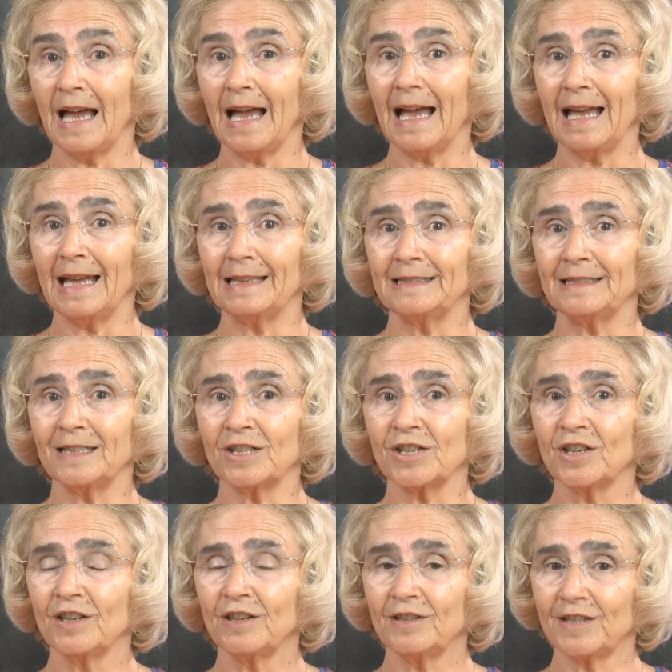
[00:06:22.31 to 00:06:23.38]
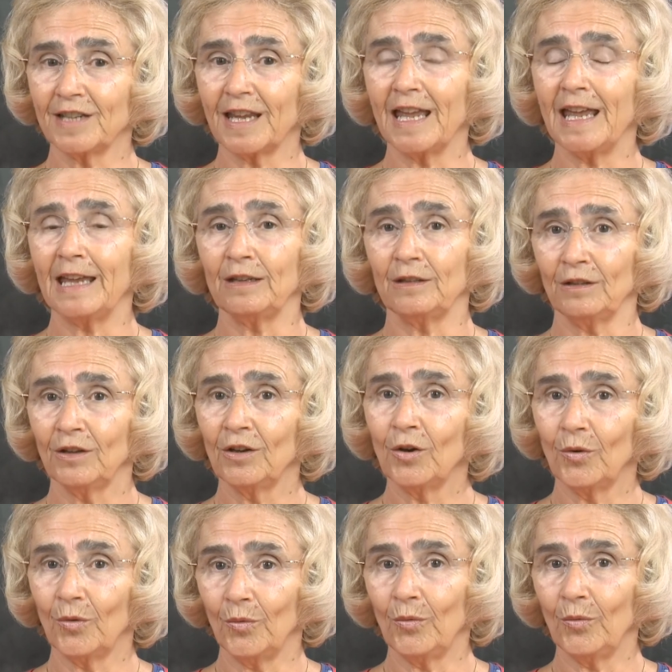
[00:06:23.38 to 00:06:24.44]
and to gain
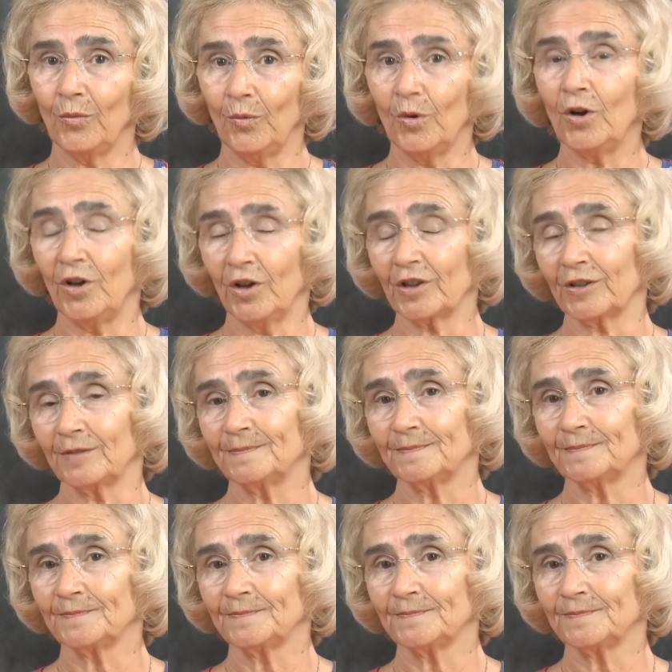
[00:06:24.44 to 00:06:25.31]
work.